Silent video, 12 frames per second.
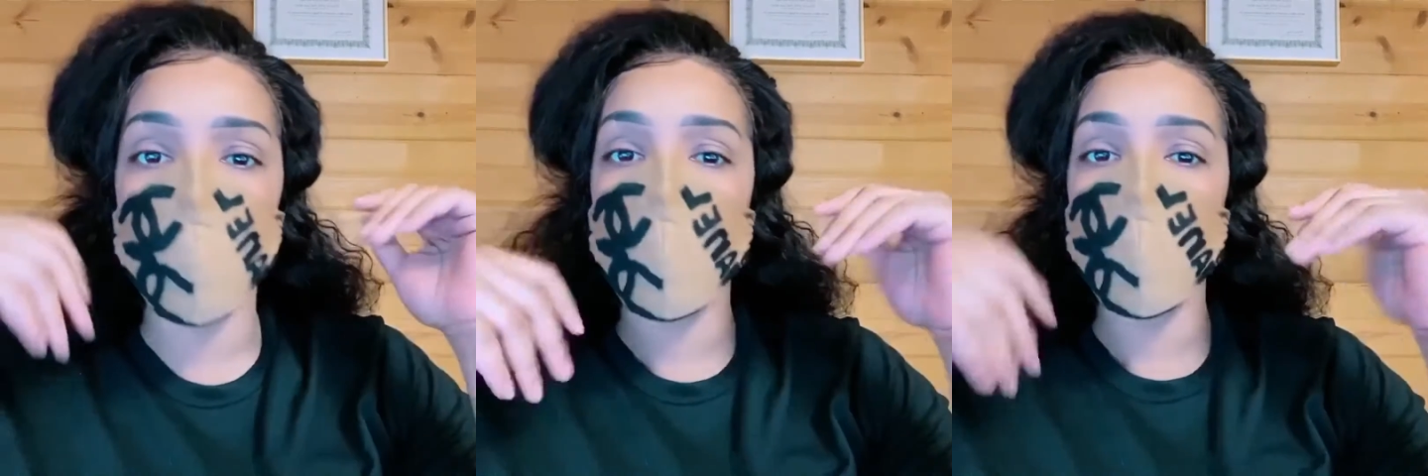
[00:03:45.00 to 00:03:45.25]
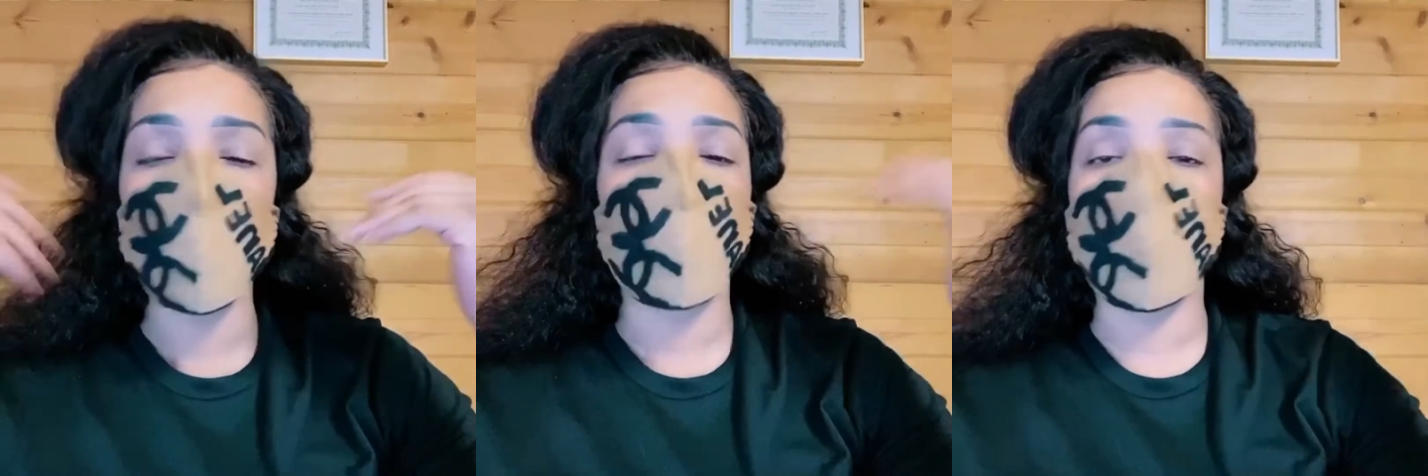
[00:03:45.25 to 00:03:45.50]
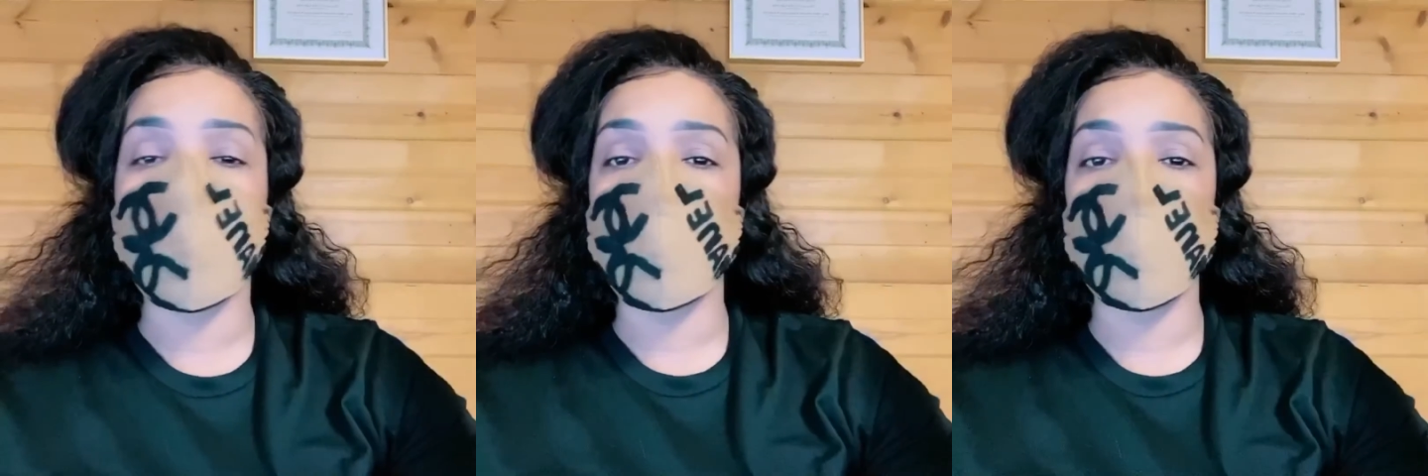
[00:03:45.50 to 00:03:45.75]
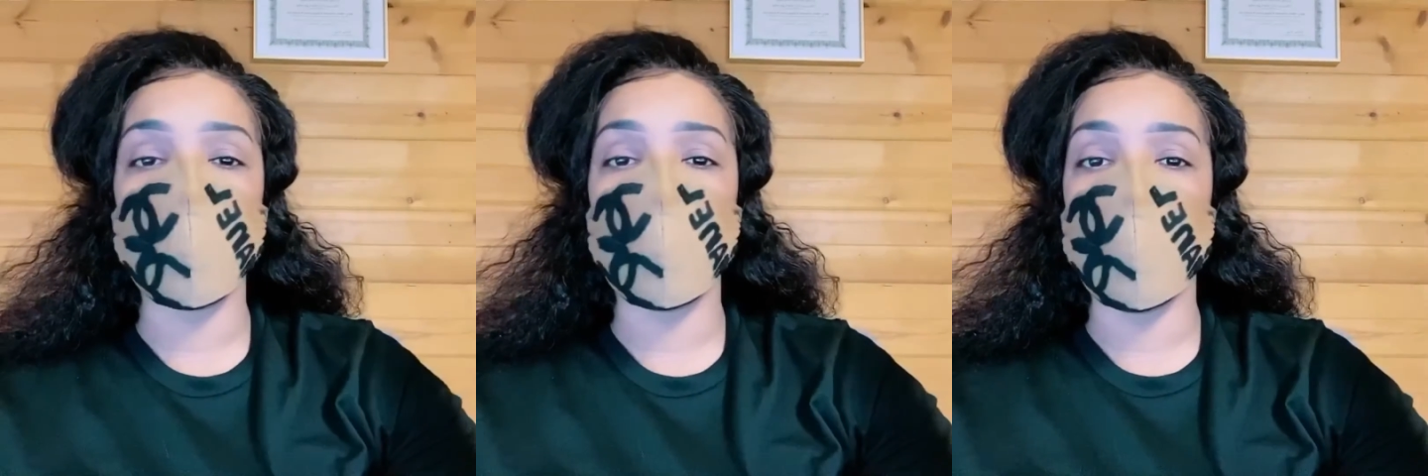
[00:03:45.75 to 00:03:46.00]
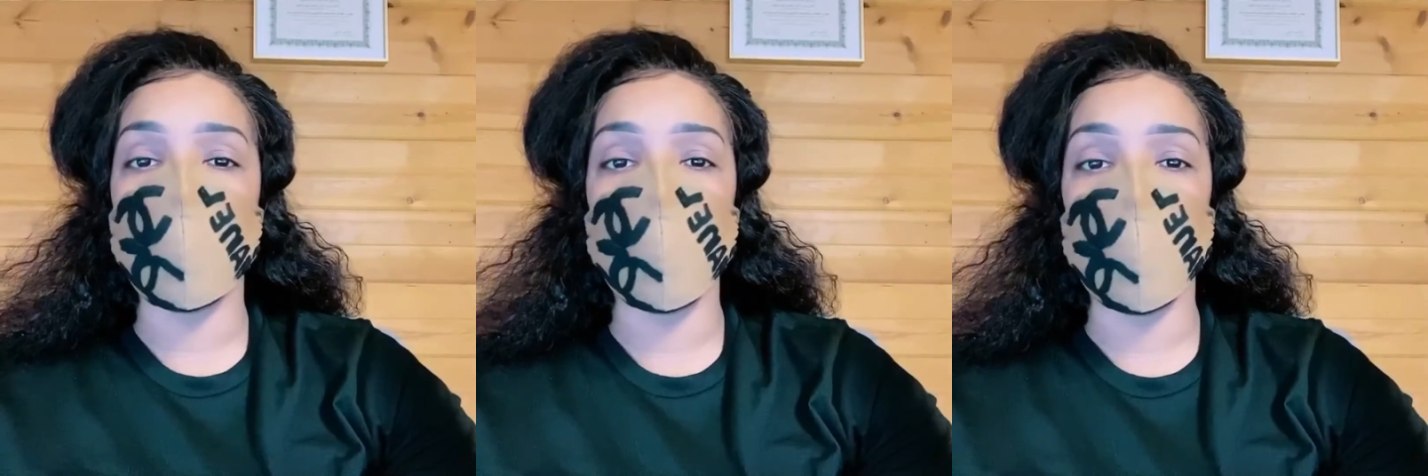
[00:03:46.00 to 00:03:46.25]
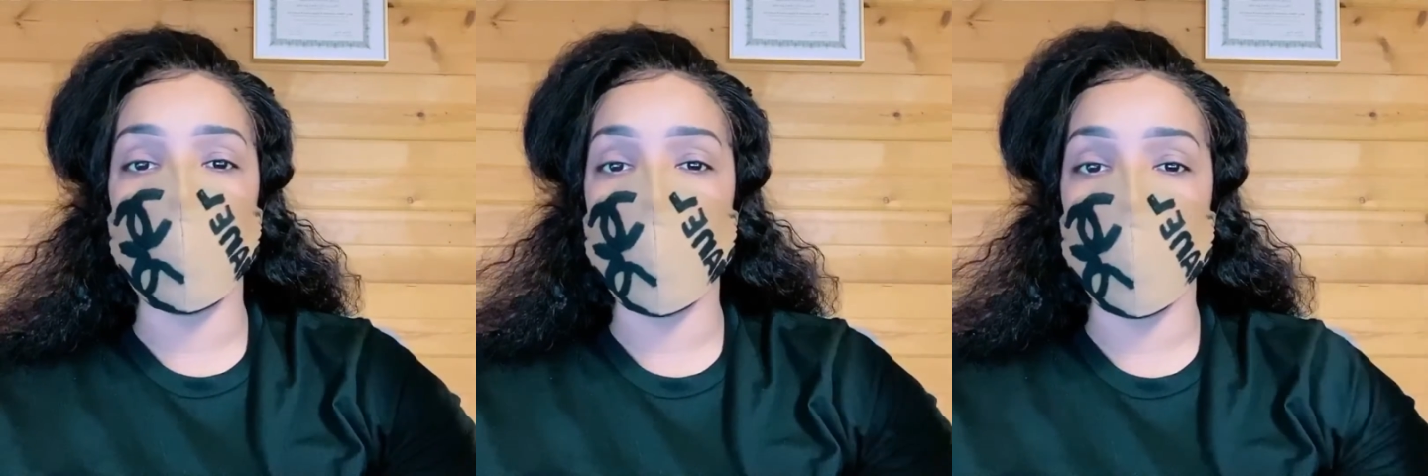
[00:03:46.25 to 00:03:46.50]
with it still being up,
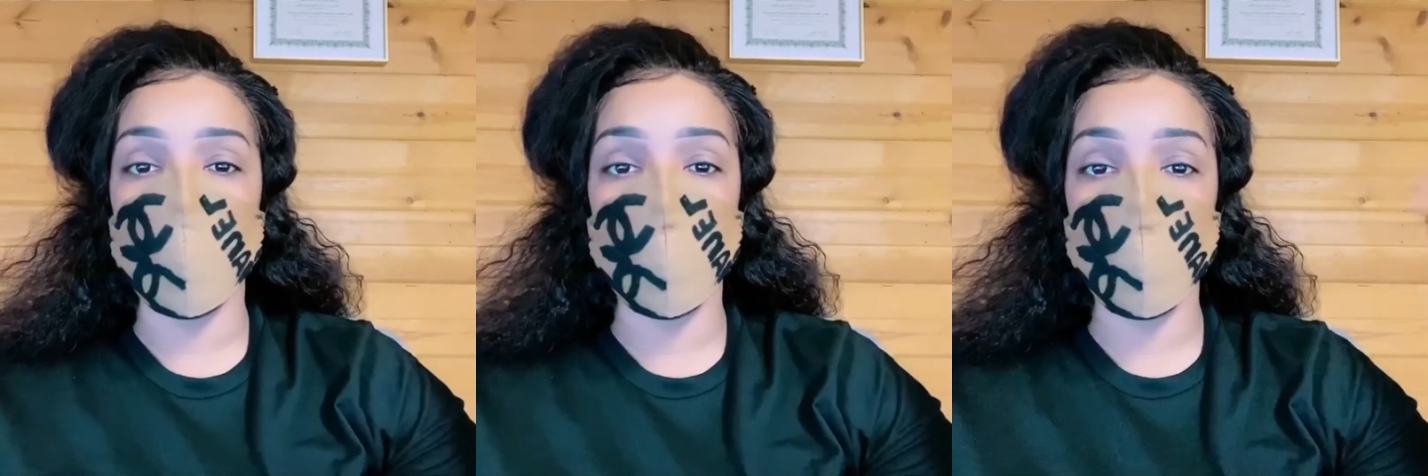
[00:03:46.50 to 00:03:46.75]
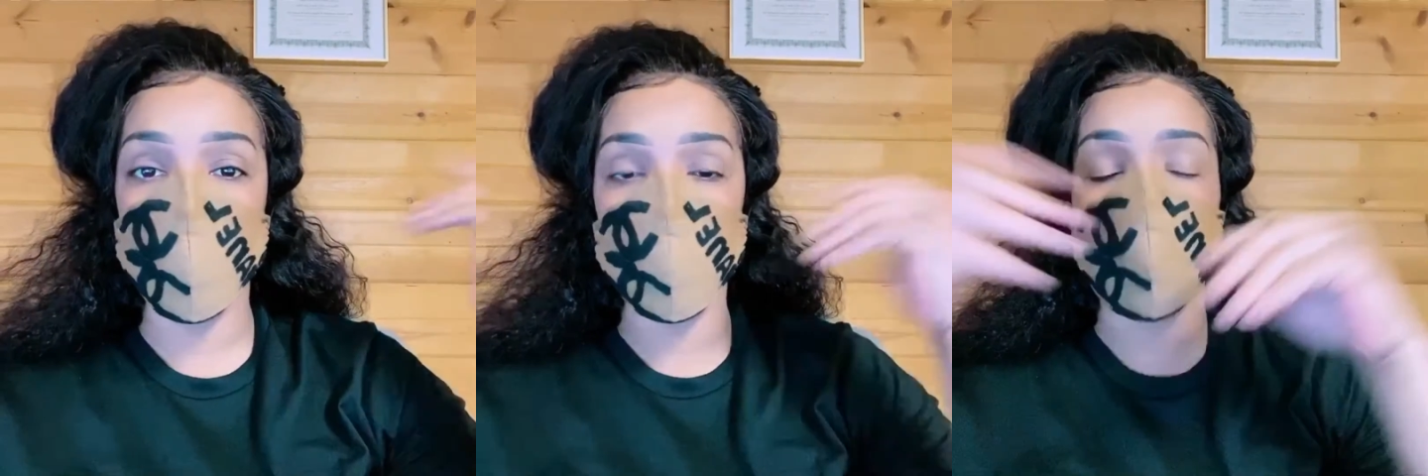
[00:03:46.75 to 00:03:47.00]
and you shouldn't have